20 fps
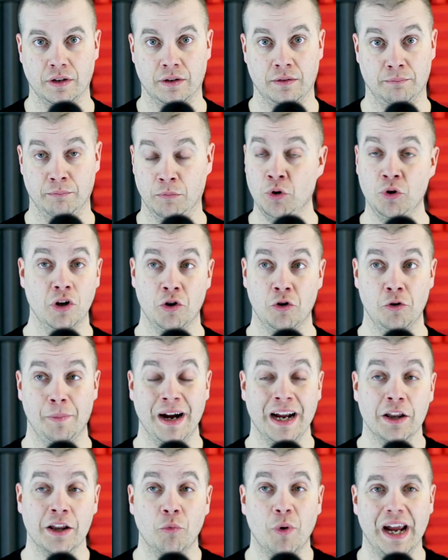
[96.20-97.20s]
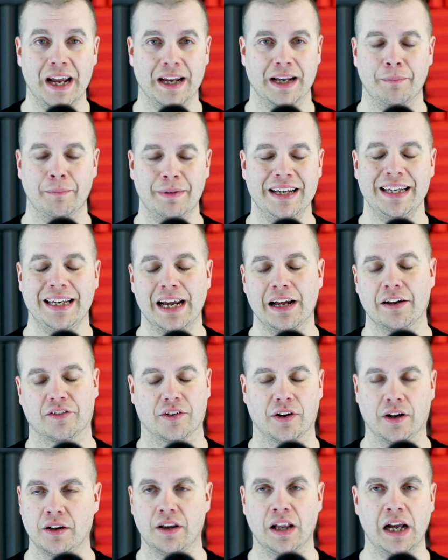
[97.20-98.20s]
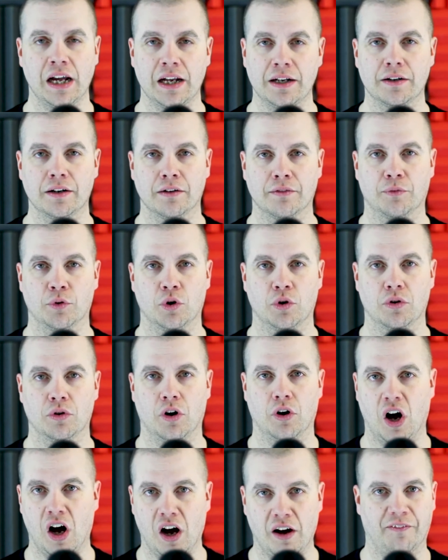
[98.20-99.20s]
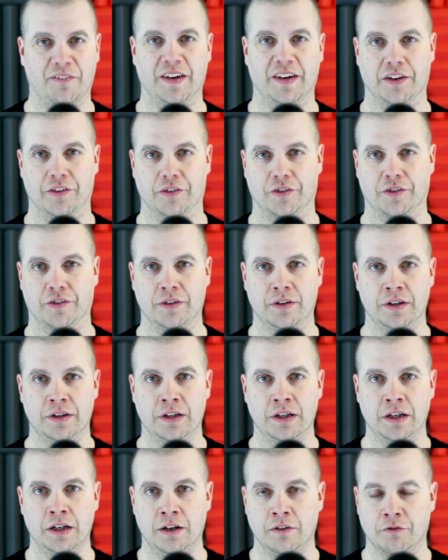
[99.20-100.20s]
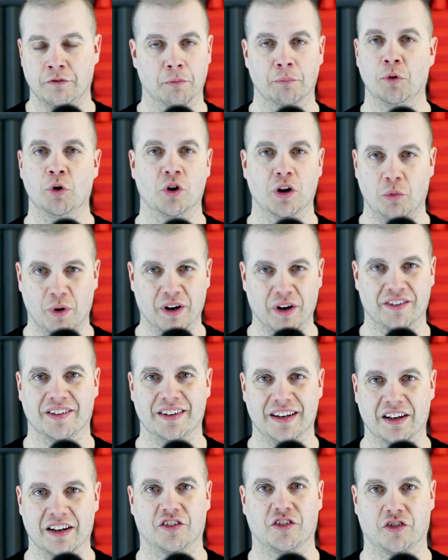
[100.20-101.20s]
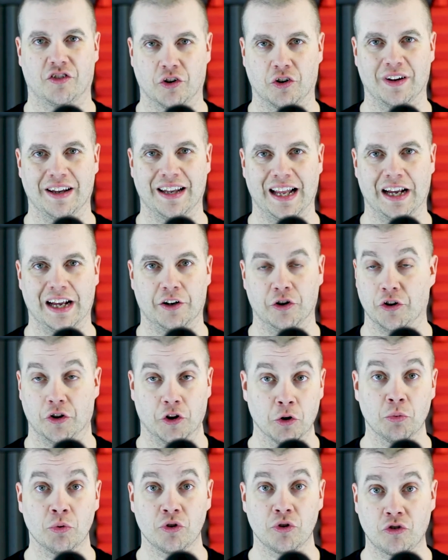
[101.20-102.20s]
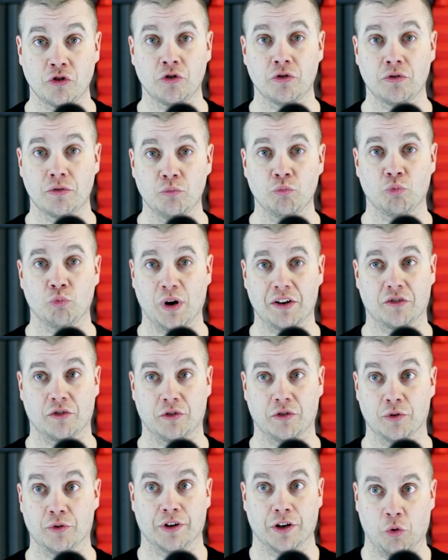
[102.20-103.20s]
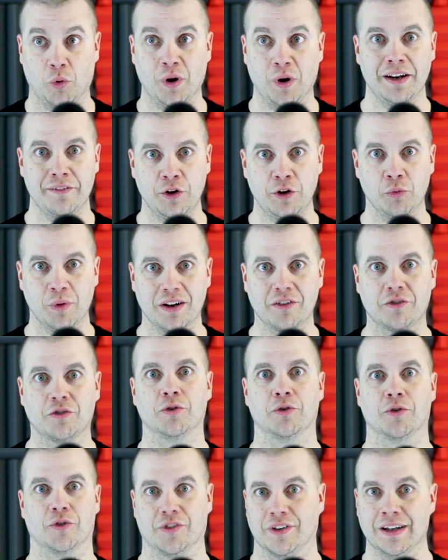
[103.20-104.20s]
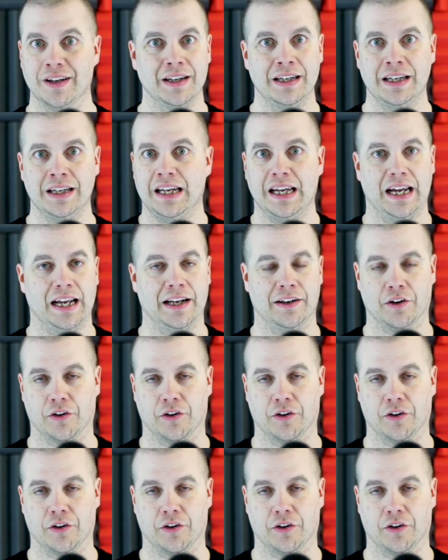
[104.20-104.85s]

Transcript: Moolah, who by the way, I mean, yes, a lot of offense for Moolah wasn't necessarily that good. There were certain wrestlers and quite a few wrestlers in the